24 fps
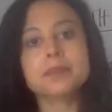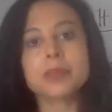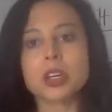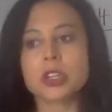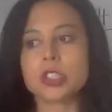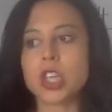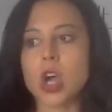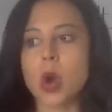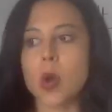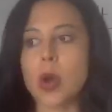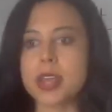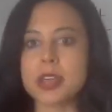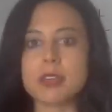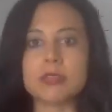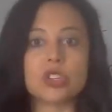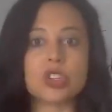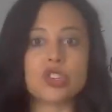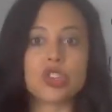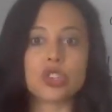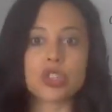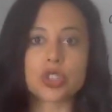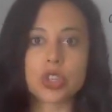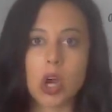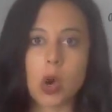So I used to
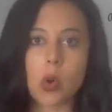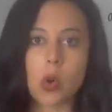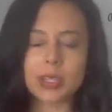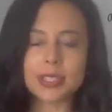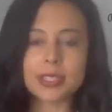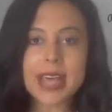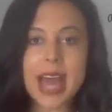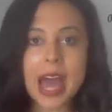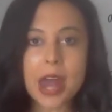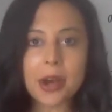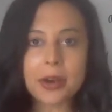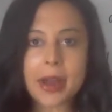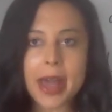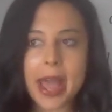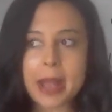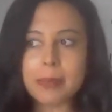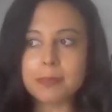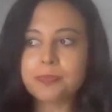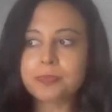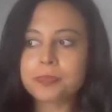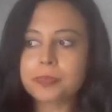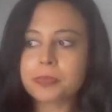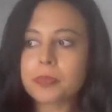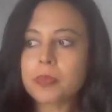just go on
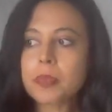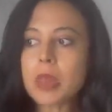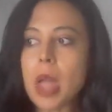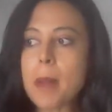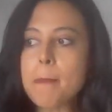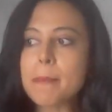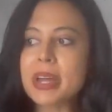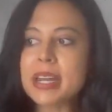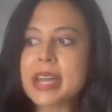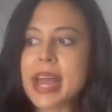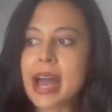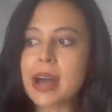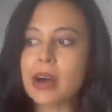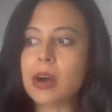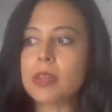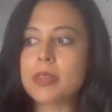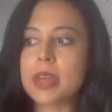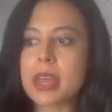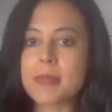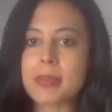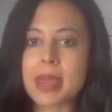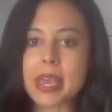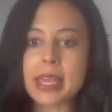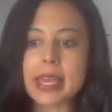Saturday but now
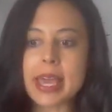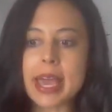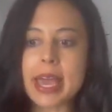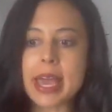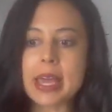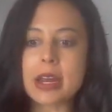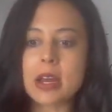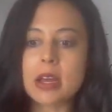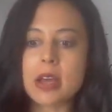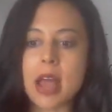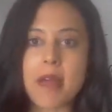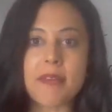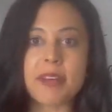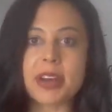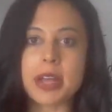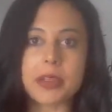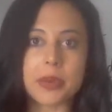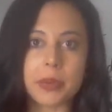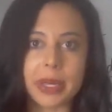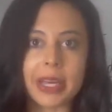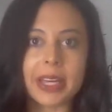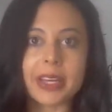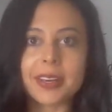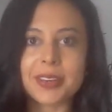they make it every day
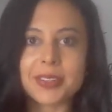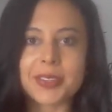of the week.